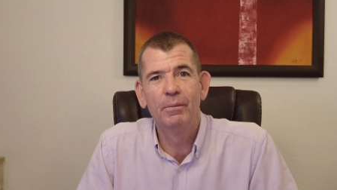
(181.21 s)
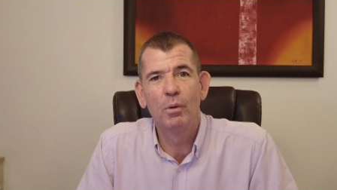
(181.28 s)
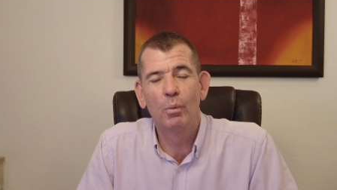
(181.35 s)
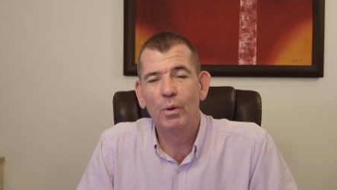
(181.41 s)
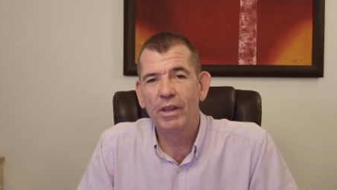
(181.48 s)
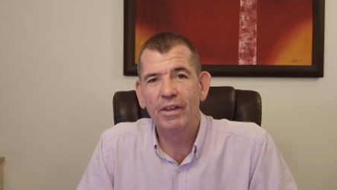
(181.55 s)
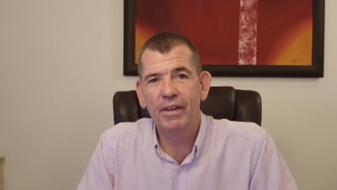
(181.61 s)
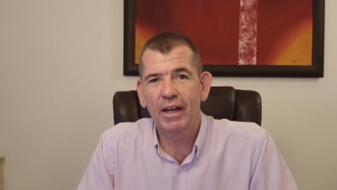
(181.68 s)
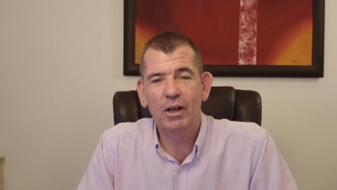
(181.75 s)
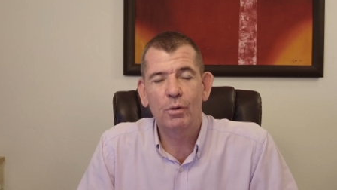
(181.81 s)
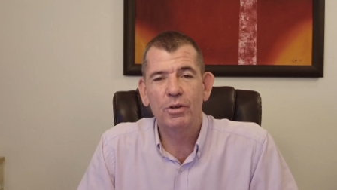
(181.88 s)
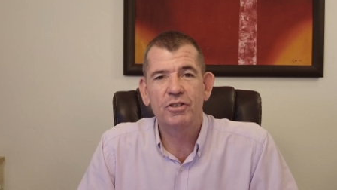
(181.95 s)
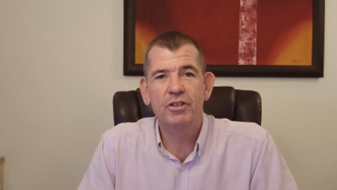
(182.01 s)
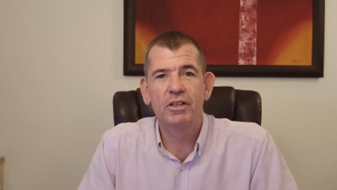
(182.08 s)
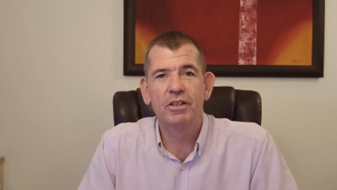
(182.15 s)
Whether that
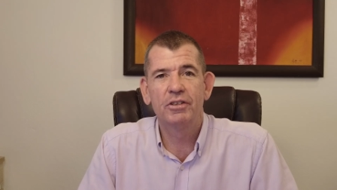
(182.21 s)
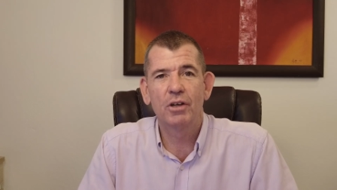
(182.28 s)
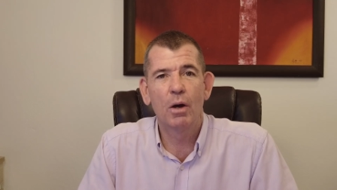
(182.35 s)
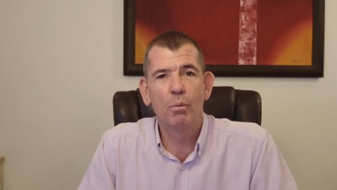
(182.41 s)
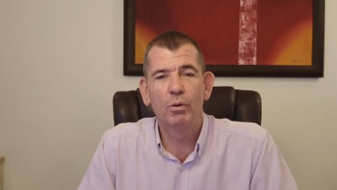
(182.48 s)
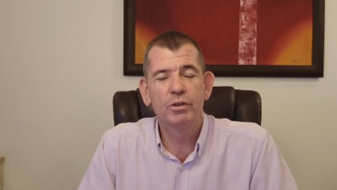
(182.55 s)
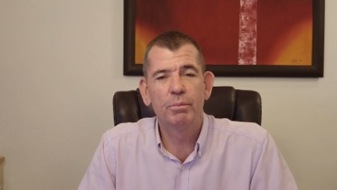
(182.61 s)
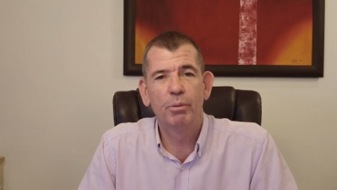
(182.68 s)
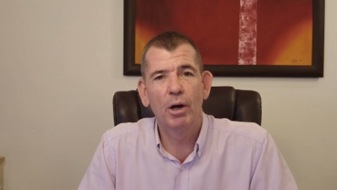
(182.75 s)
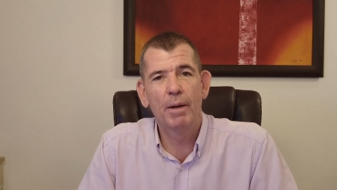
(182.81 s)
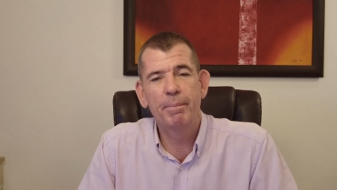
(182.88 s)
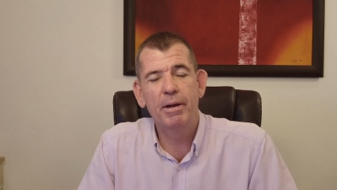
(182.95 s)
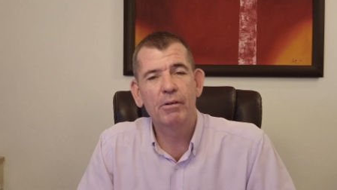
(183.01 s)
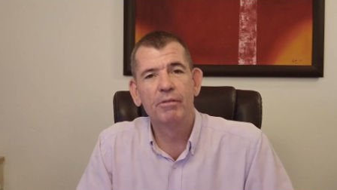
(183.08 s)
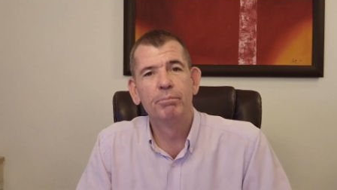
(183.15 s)
question is, I want to buy a
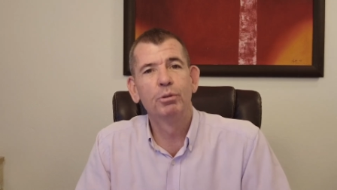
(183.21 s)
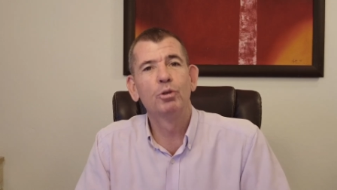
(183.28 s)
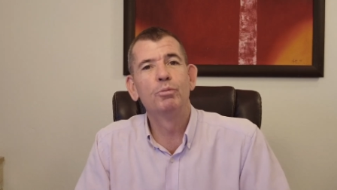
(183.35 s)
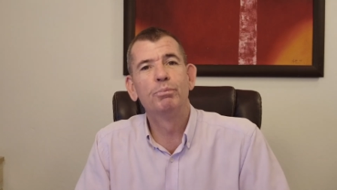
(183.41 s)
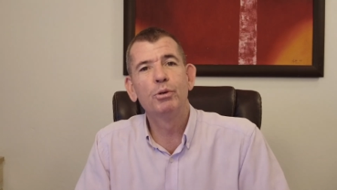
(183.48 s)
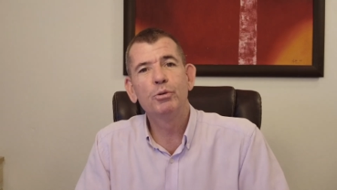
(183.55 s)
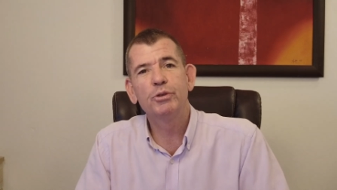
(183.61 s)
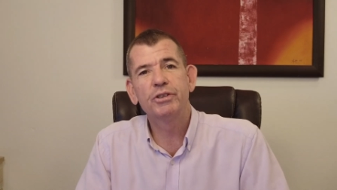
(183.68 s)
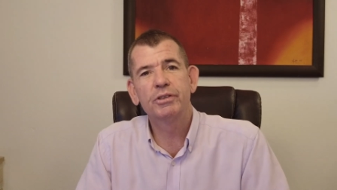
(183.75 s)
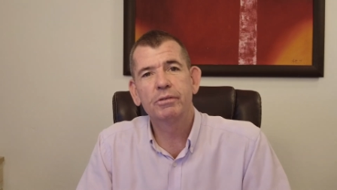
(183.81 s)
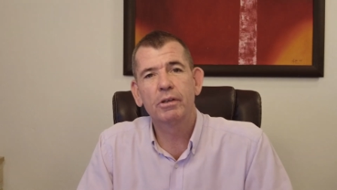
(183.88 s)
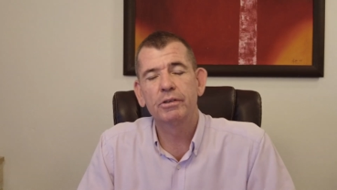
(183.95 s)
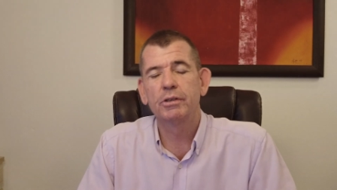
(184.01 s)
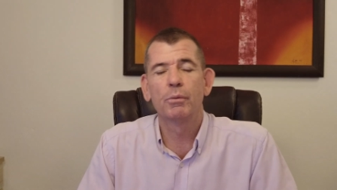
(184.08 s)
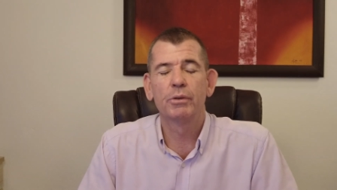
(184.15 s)
pair of blue boots
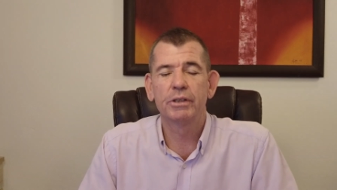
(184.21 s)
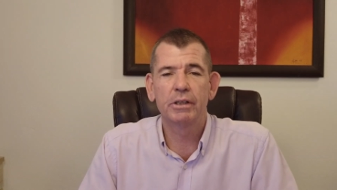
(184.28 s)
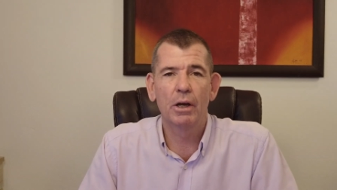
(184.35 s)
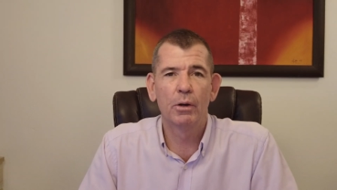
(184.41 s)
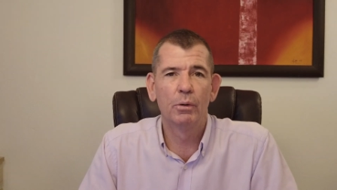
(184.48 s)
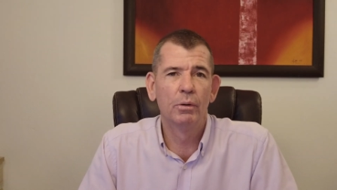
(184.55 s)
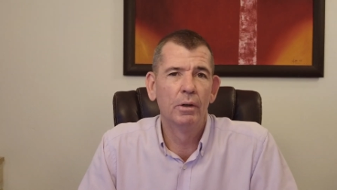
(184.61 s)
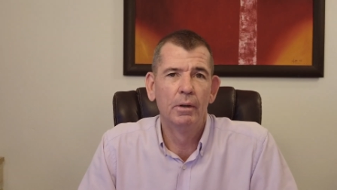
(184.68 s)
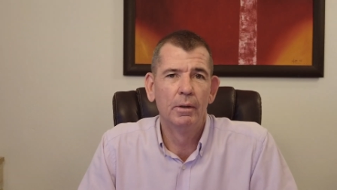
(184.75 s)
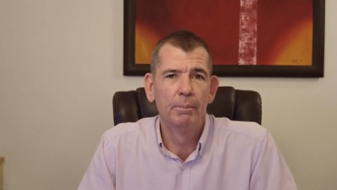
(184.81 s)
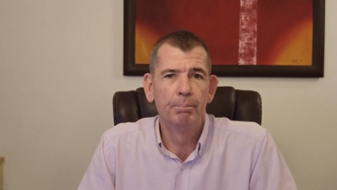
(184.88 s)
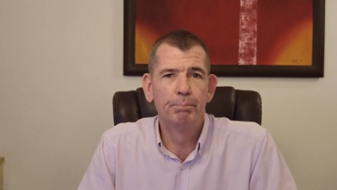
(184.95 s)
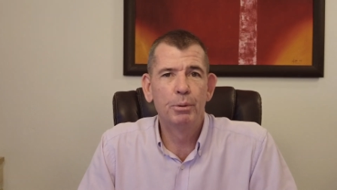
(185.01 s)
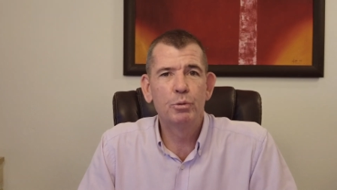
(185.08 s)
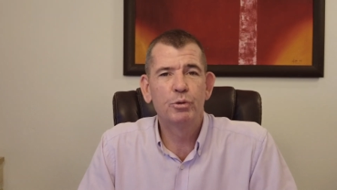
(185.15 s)
because I want to go
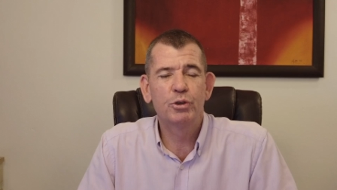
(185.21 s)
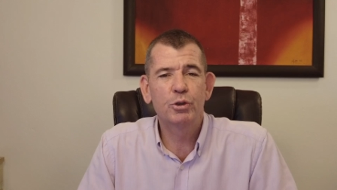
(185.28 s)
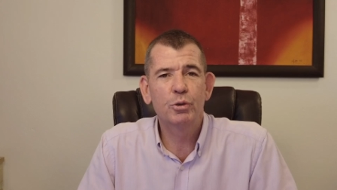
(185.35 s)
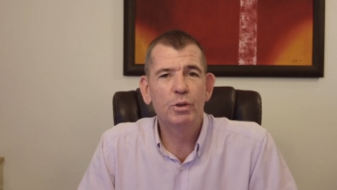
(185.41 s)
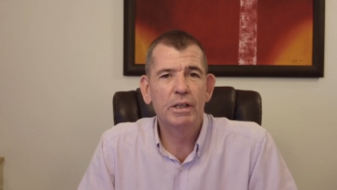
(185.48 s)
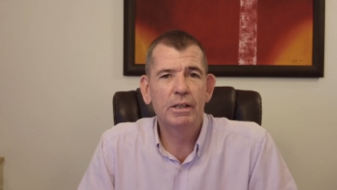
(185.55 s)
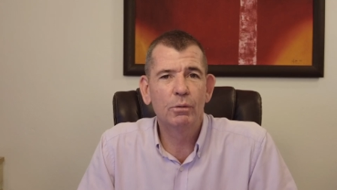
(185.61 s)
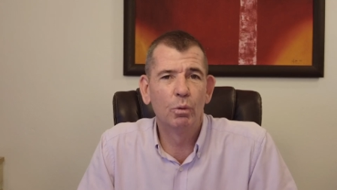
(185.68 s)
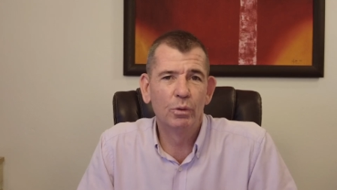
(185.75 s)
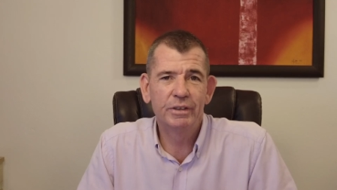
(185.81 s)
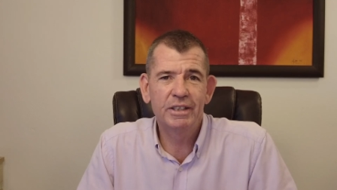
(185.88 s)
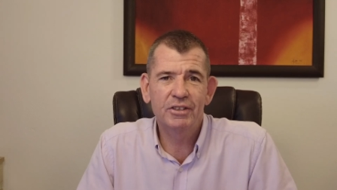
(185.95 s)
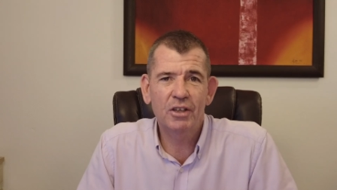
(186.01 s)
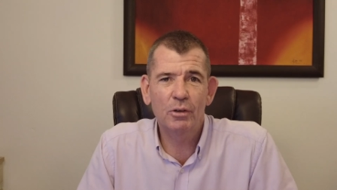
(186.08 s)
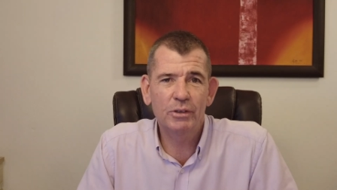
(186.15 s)
boot scooting or
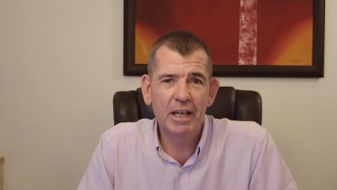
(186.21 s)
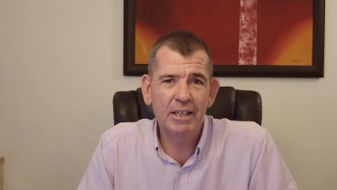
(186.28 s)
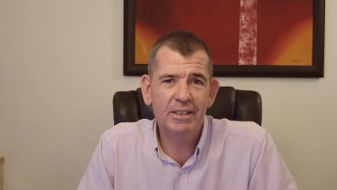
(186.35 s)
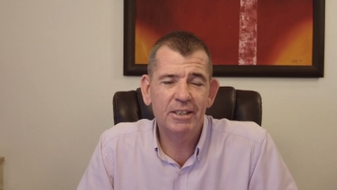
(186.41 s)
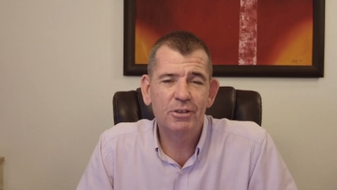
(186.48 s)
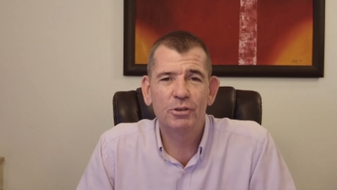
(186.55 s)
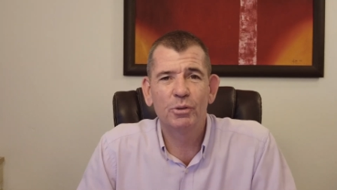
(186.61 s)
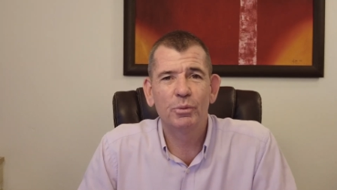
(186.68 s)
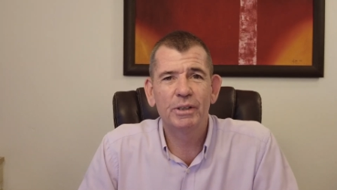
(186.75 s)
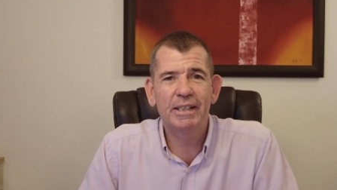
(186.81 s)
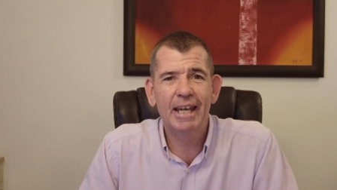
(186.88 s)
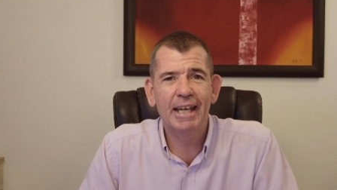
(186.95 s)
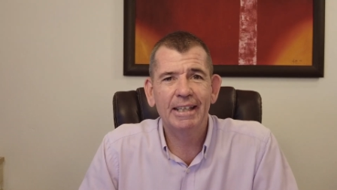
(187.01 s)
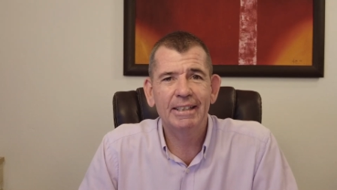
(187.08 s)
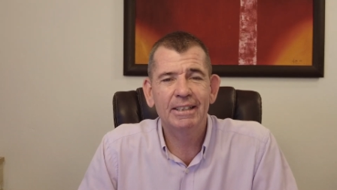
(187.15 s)
disco dancing on the
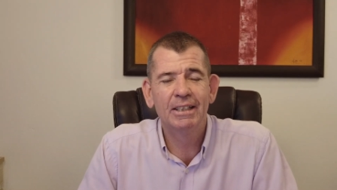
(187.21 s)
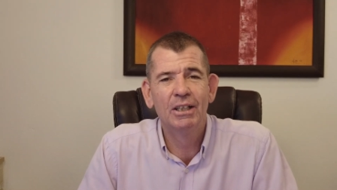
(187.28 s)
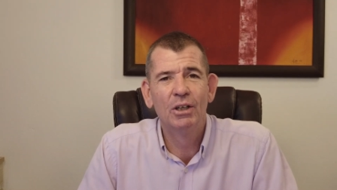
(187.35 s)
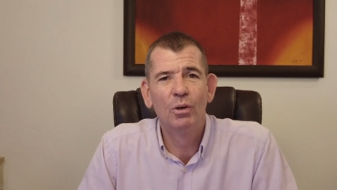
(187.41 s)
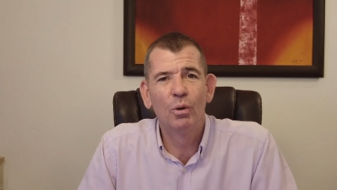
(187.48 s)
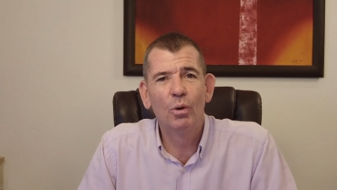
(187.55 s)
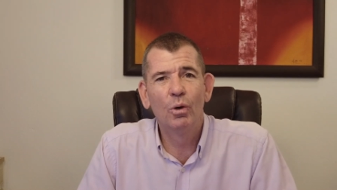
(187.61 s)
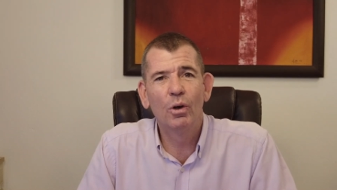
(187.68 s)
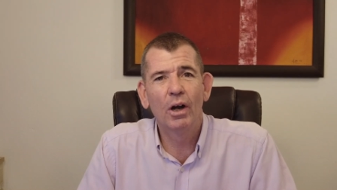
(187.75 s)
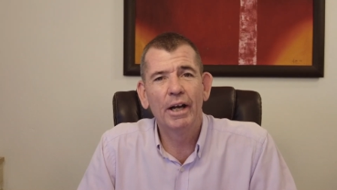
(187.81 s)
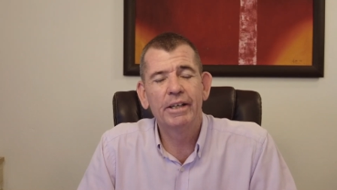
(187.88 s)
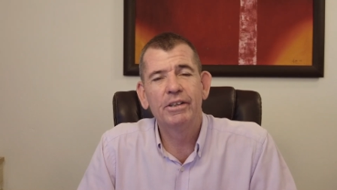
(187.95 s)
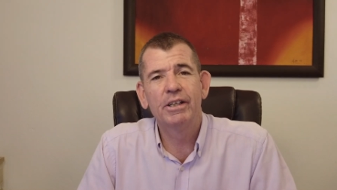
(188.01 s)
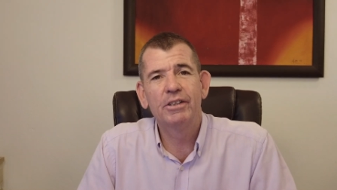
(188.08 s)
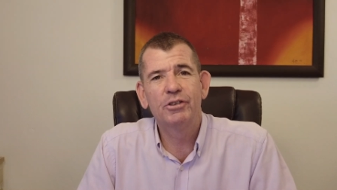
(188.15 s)
weekend, or I
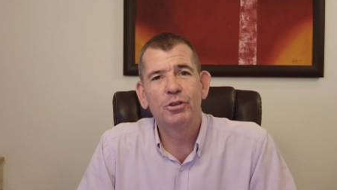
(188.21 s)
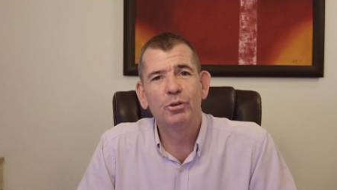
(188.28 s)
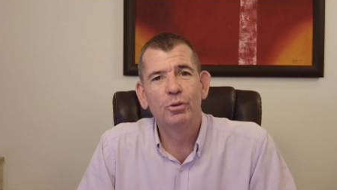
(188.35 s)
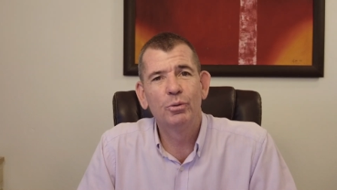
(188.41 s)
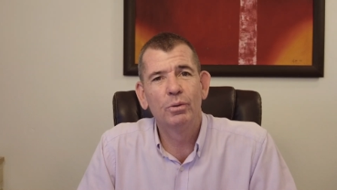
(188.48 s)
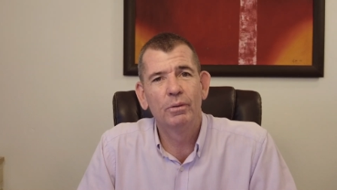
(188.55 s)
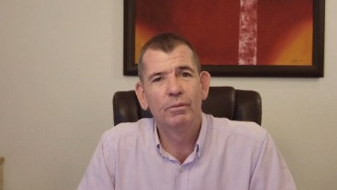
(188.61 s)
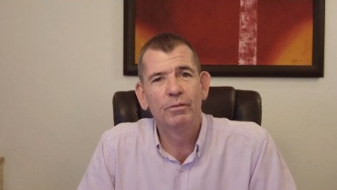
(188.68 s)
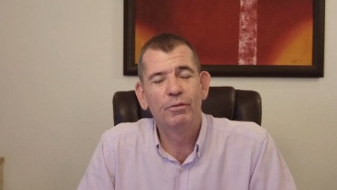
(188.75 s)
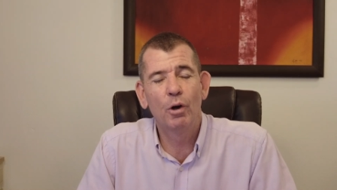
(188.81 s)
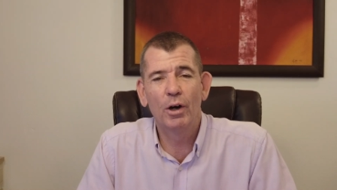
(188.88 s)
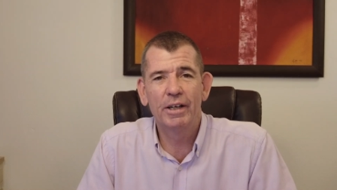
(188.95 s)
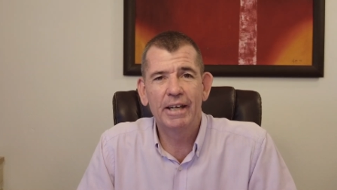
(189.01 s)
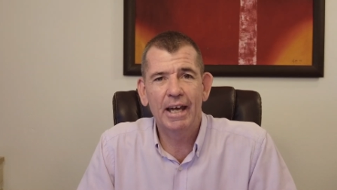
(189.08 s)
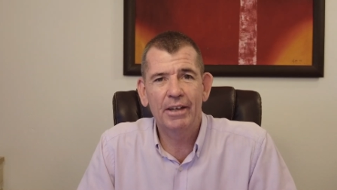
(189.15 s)
need to
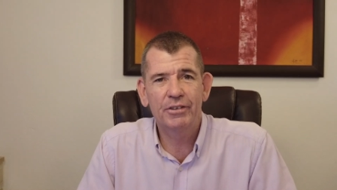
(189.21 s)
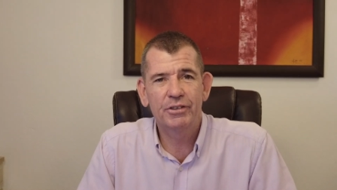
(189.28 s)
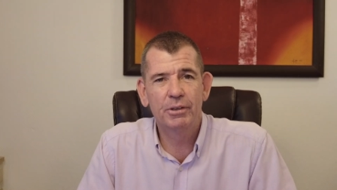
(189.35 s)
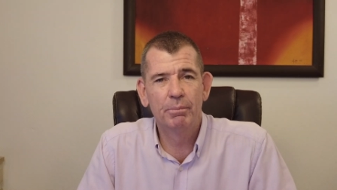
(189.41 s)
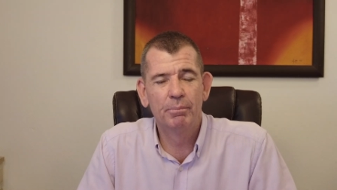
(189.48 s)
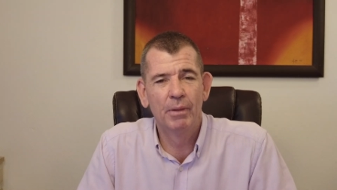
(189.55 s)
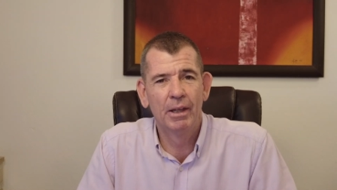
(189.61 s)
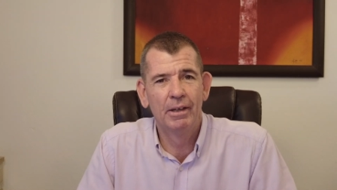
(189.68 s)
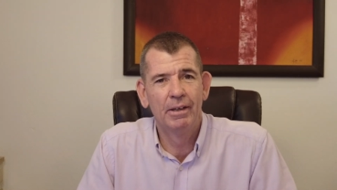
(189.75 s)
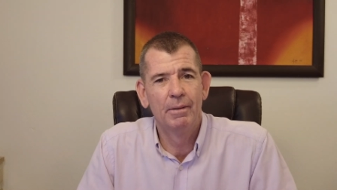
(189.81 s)
find out some